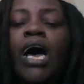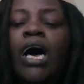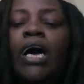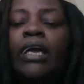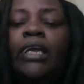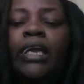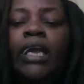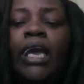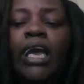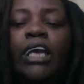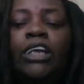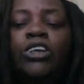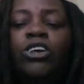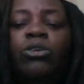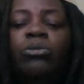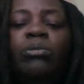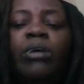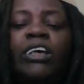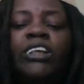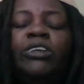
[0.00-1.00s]
Again,
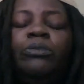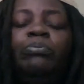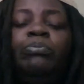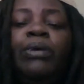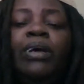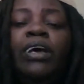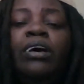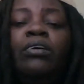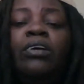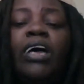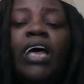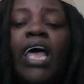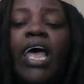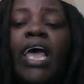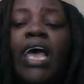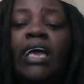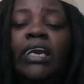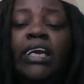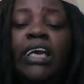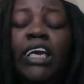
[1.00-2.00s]
you must build
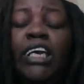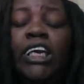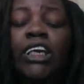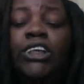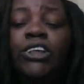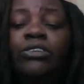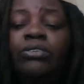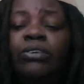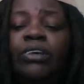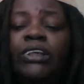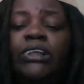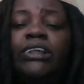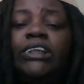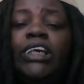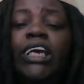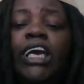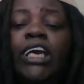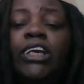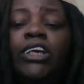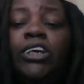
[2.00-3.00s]
an
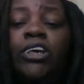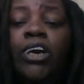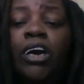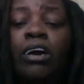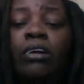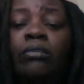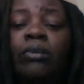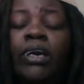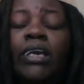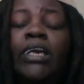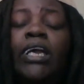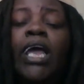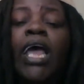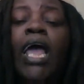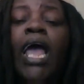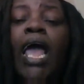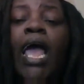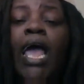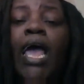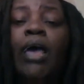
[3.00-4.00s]
interest in current
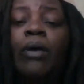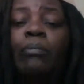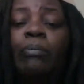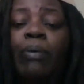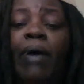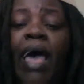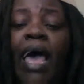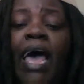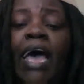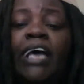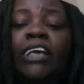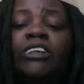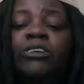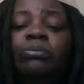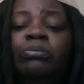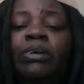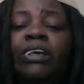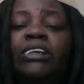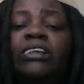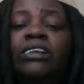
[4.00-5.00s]
and
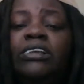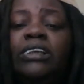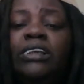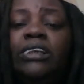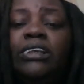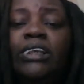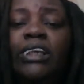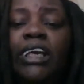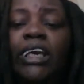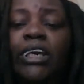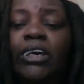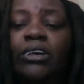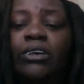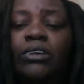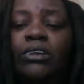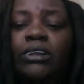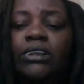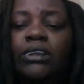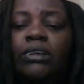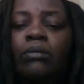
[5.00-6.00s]
past business
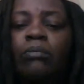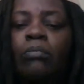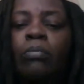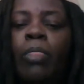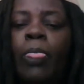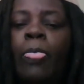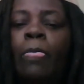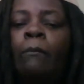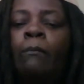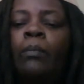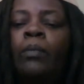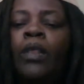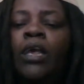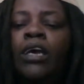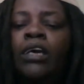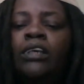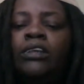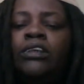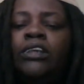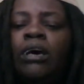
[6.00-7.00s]
leaders.
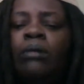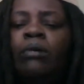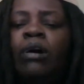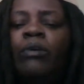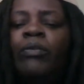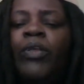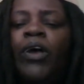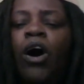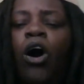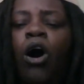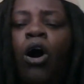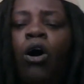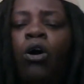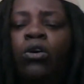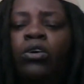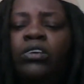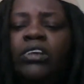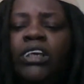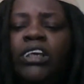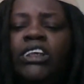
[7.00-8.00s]
Some of the
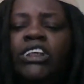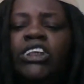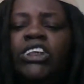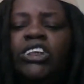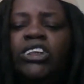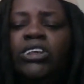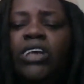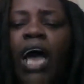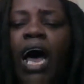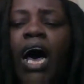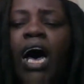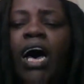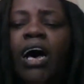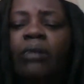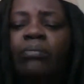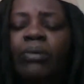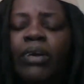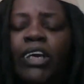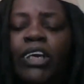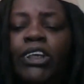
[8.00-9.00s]
oldest
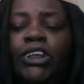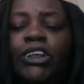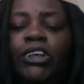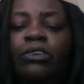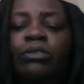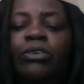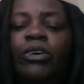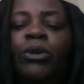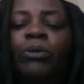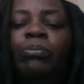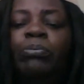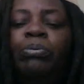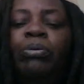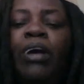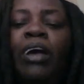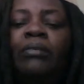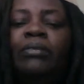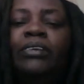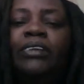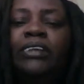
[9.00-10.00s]
job interview
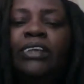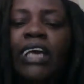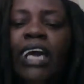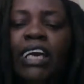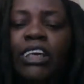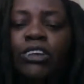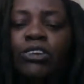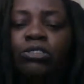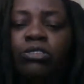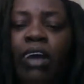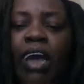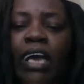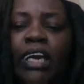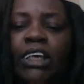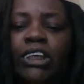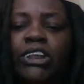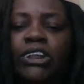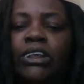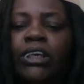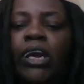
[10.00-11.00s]
prep
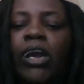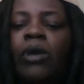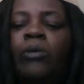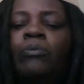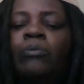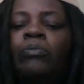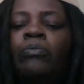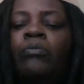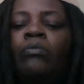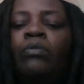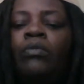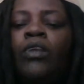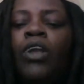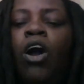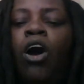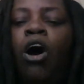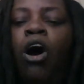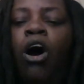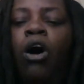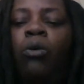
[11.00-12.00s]
strategy
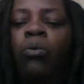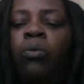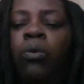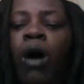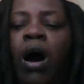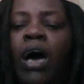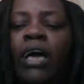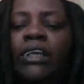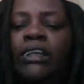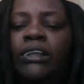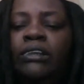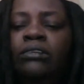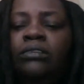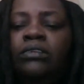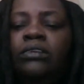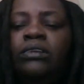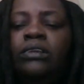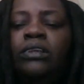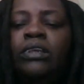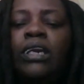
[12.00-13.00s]
are: 1,
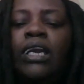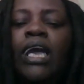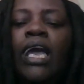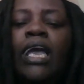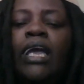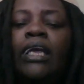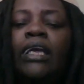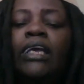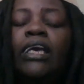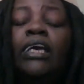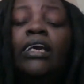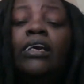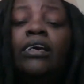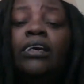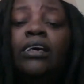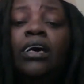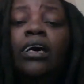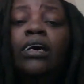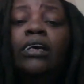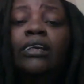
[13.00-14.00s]
get a
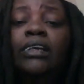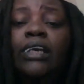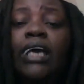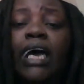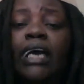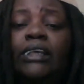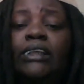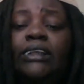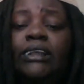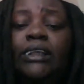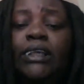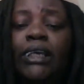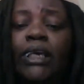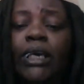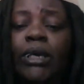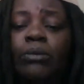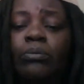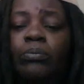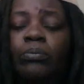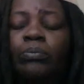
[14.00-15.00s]
good night's
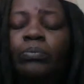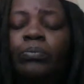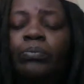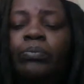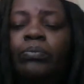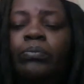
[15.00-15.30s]
sleep.